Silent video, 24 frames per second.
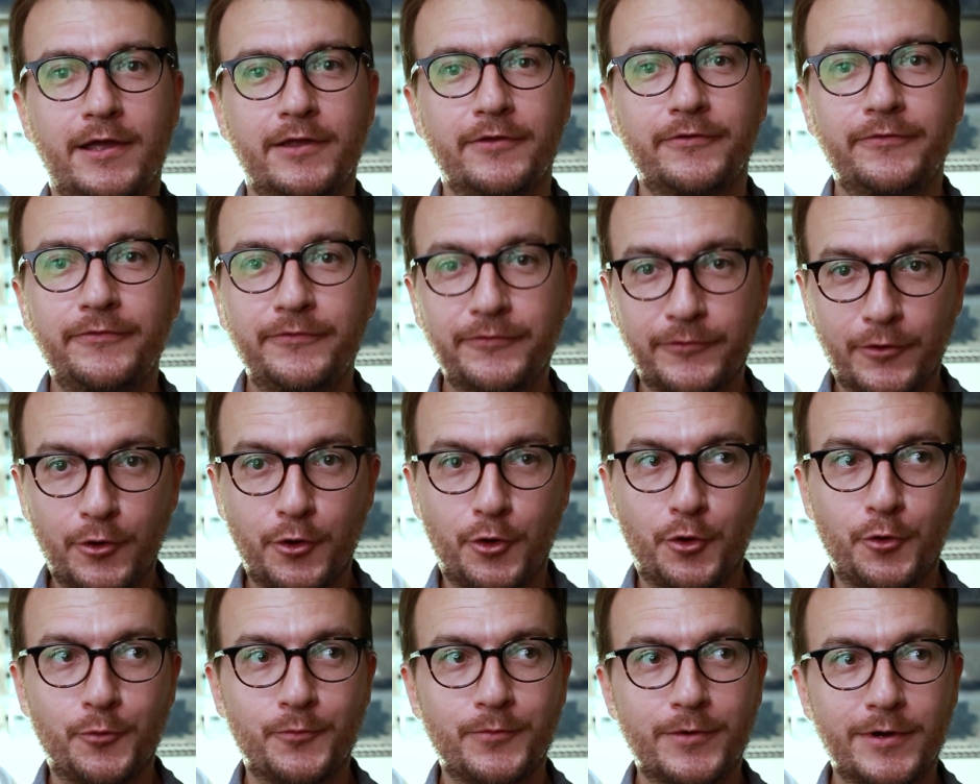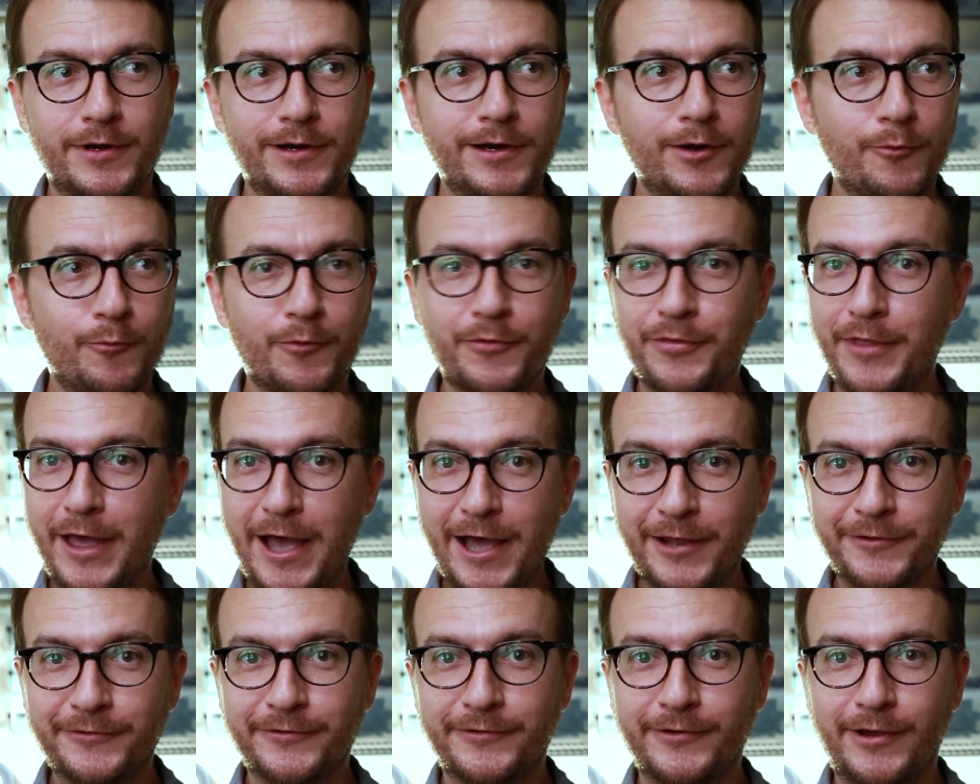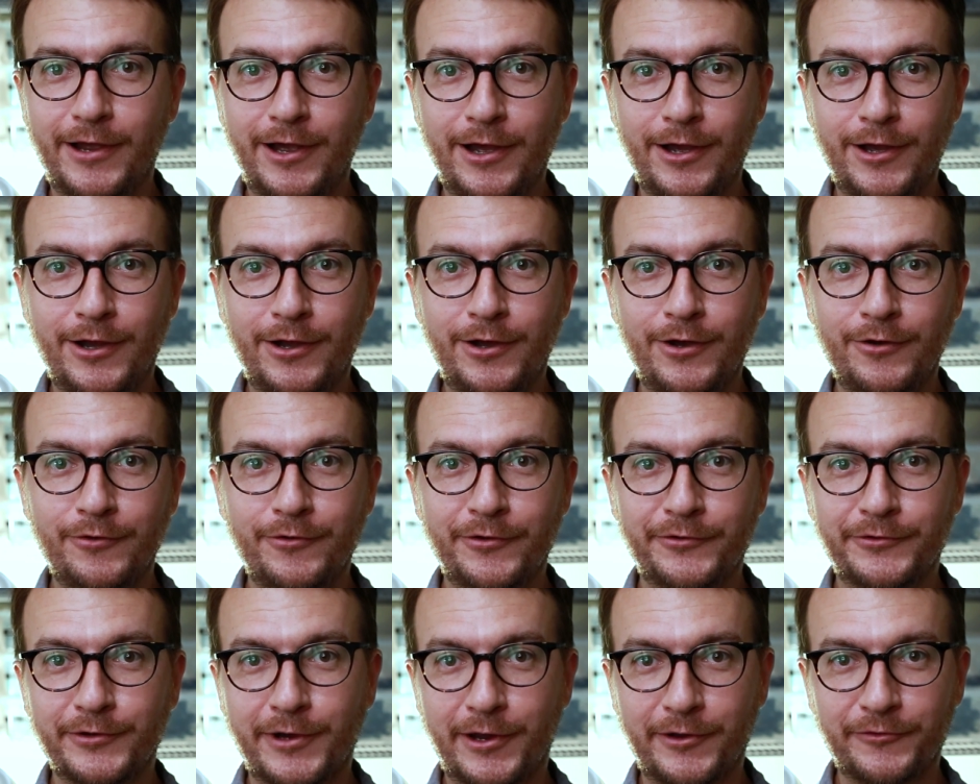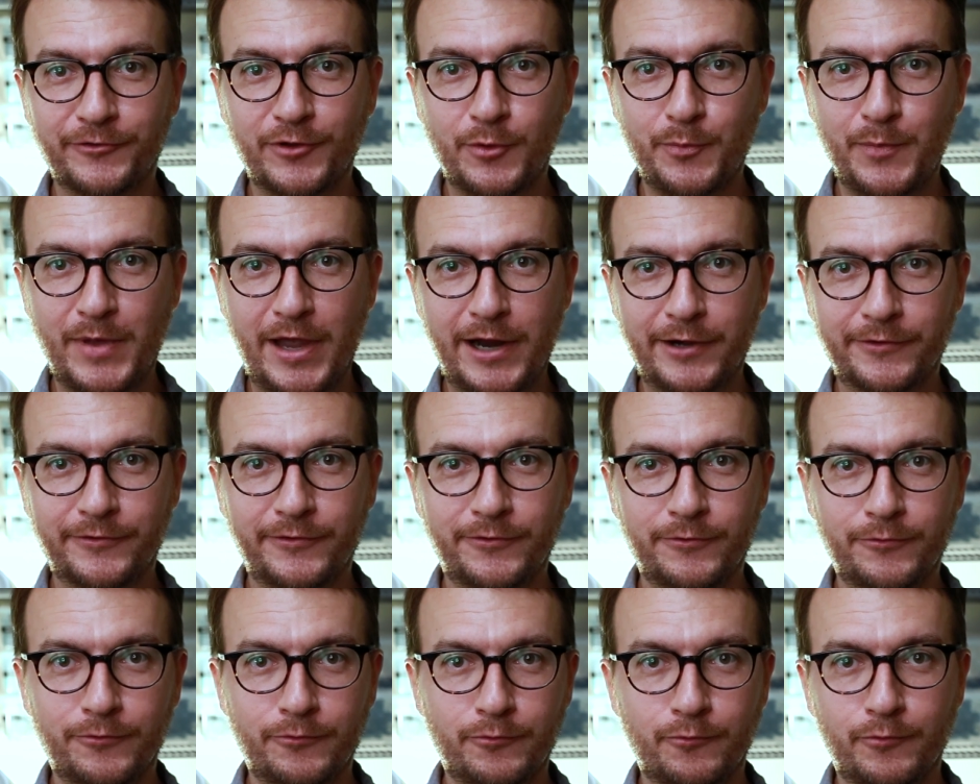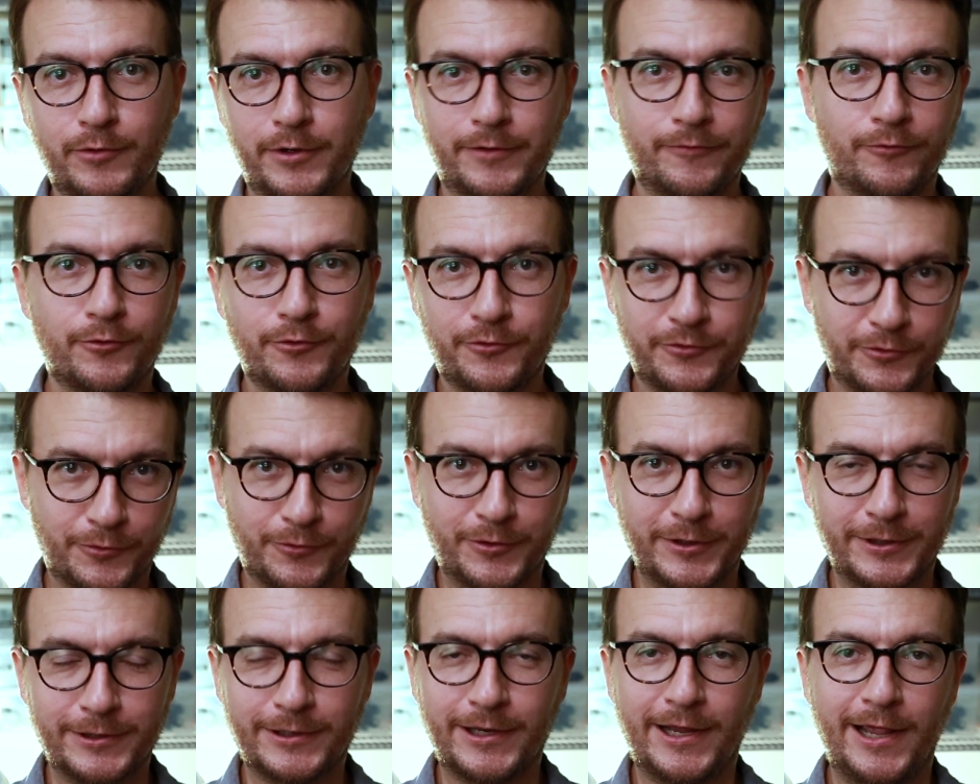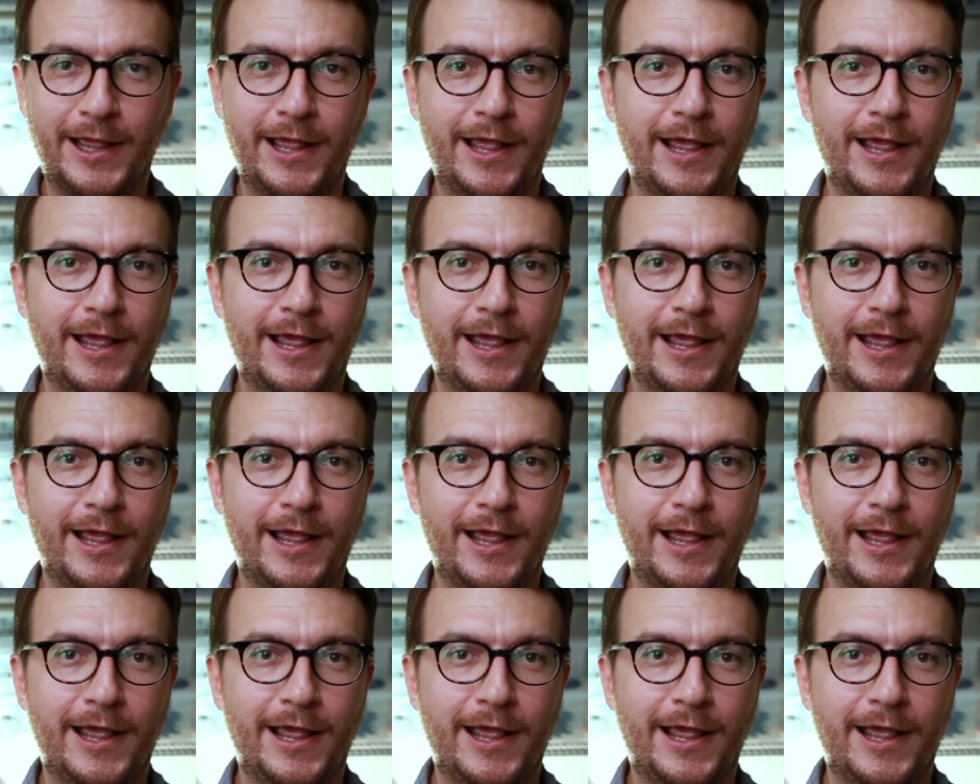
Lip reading: So with that, I'll let you guys get back to whatever you're doing.